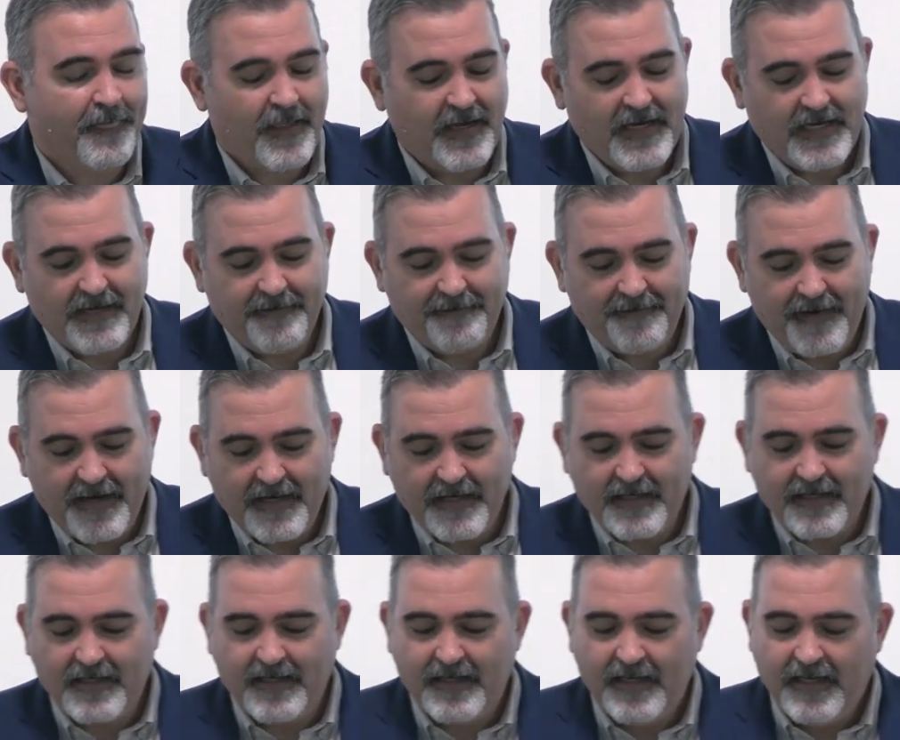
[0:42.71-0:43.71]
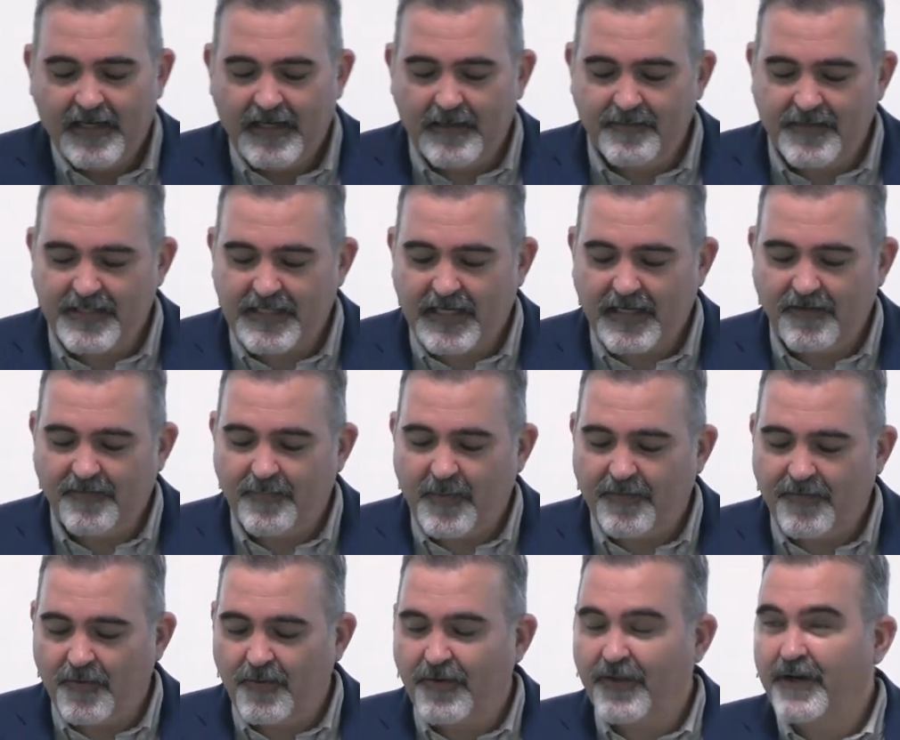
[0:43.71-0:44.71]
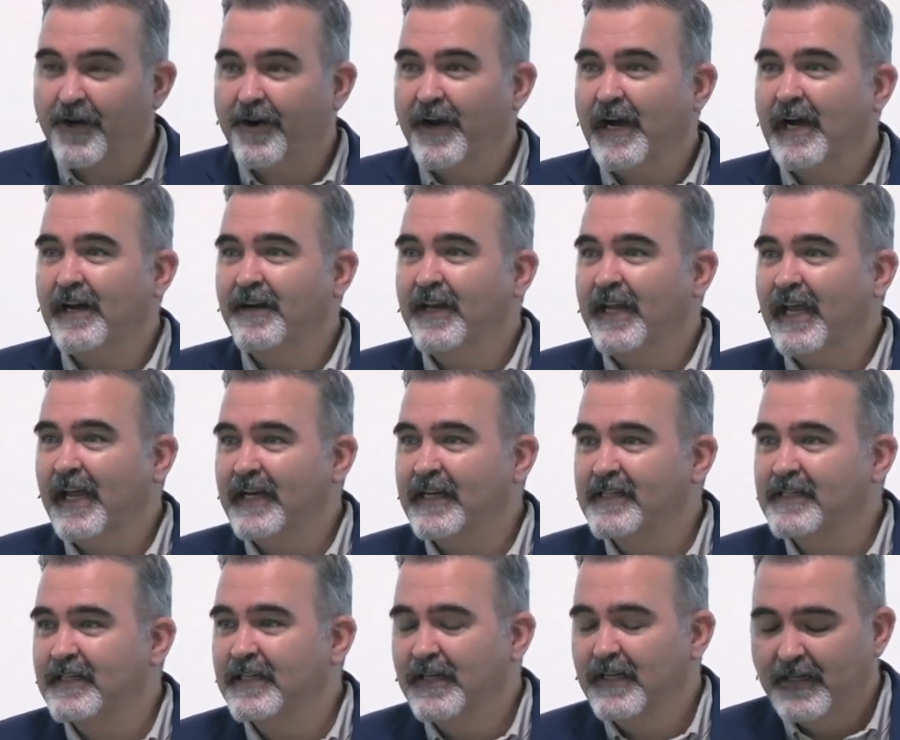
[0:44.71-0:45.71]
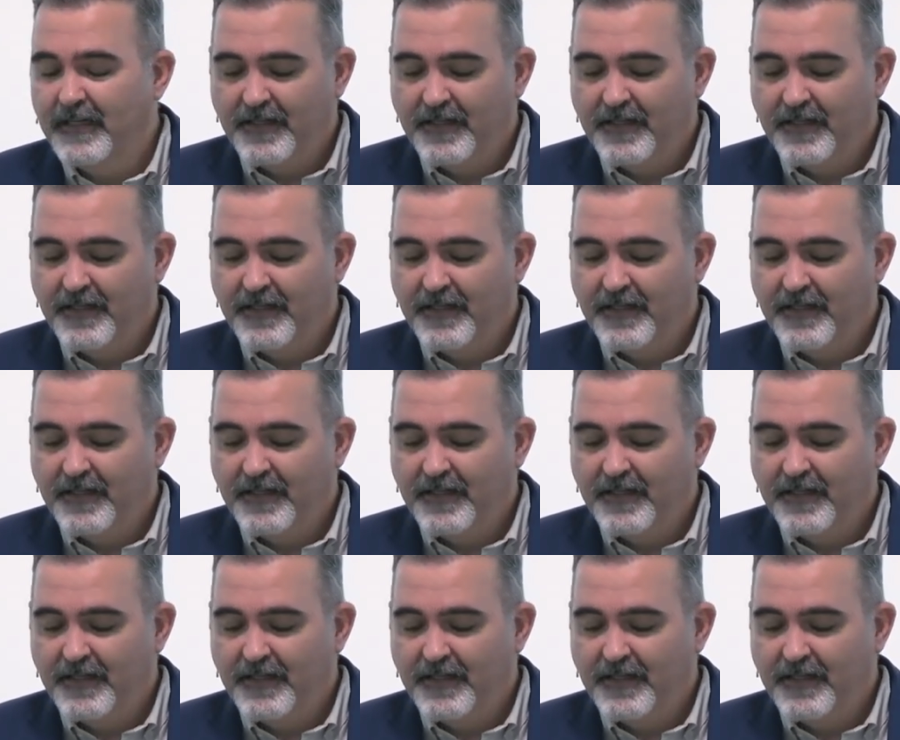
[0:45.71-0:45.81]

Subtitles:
He defended himself before the crowd at